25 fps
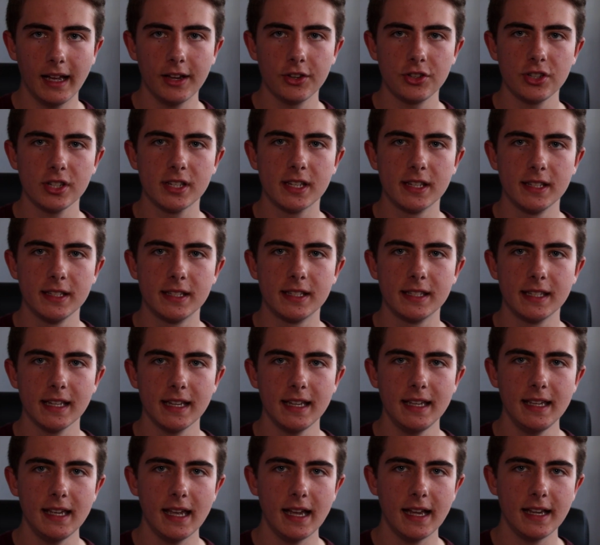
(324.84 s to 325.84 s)
As you can
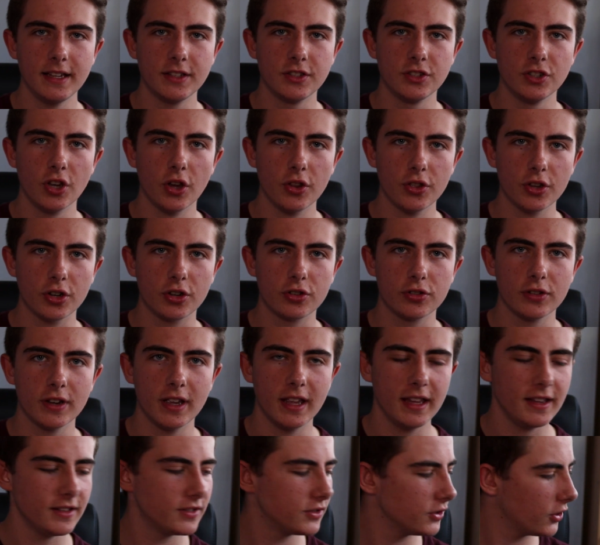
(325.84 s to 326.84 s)
see, it's not
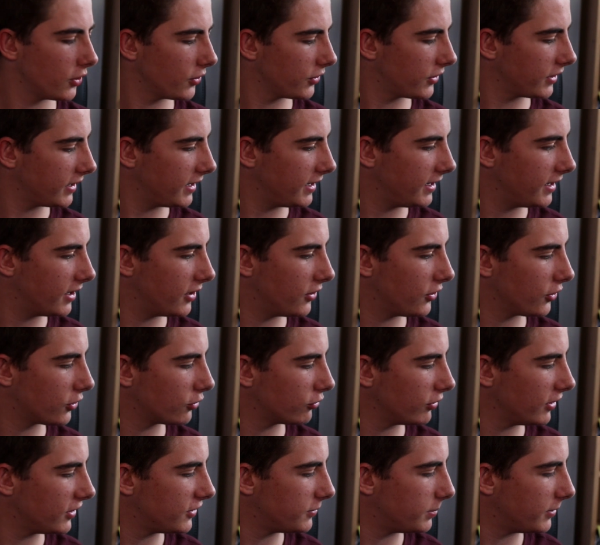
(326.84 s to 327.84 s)
the
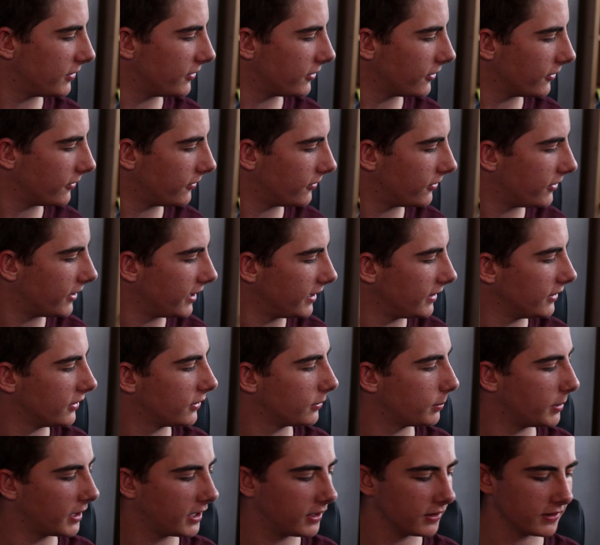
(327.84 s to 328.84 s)
crispest of
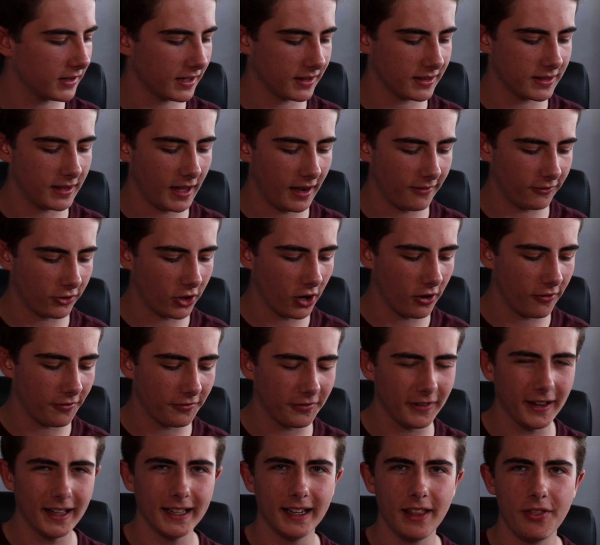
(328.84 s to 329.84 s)
things, because I've got a
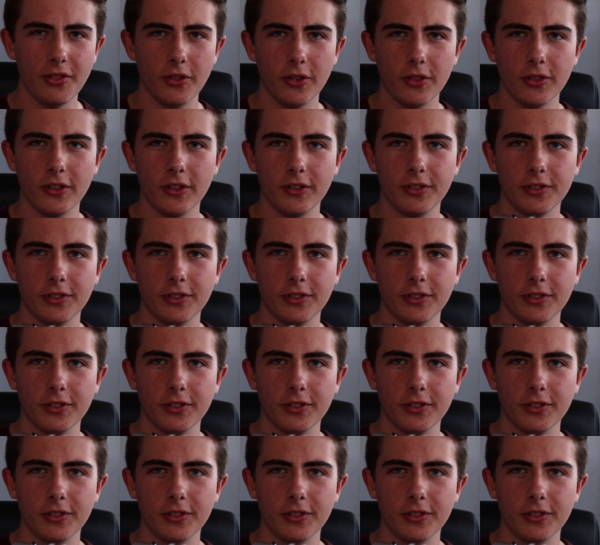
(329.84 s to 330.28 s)
feeling that